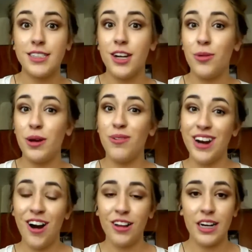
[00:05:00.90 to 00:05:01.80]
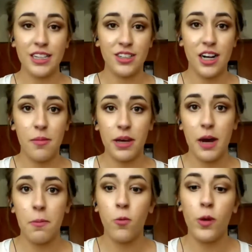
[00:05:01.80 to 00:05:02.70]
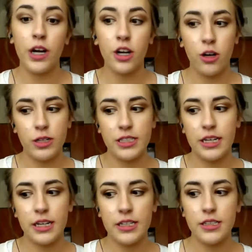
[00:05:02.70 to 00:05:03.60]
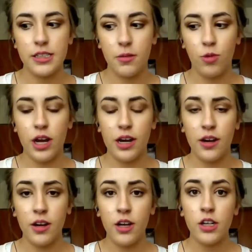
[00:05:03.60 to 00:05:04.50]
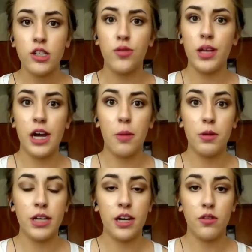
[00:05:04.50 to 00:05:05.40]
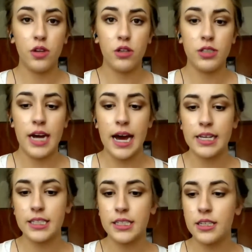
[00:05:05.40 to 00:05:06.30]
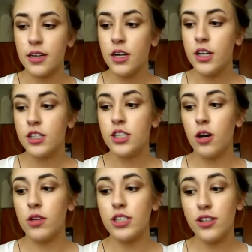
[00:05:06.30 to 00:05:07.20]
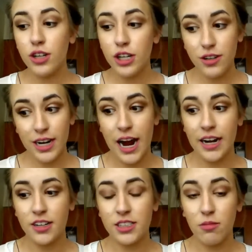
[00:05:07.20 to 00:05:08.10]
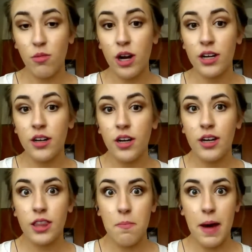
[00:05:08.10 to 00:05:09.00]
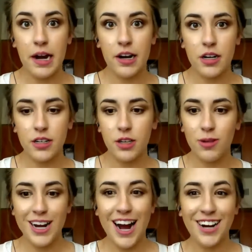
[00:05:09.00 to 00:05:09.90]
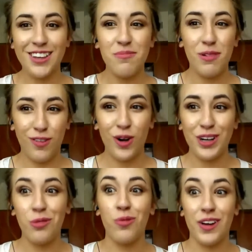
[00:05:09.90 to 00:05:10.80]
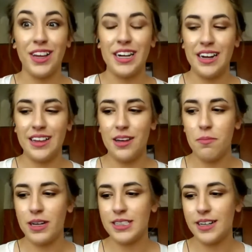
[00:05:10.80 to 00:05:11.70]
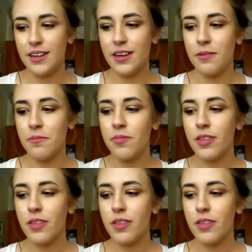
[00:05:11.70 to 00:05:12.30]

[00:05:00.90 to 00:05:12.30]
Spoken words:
knowing when holidays are coming up and when you're going to need someone to really help you take over those tasks. So the sooner you can hire someone, the better. You want to hire them before you really need them, basically.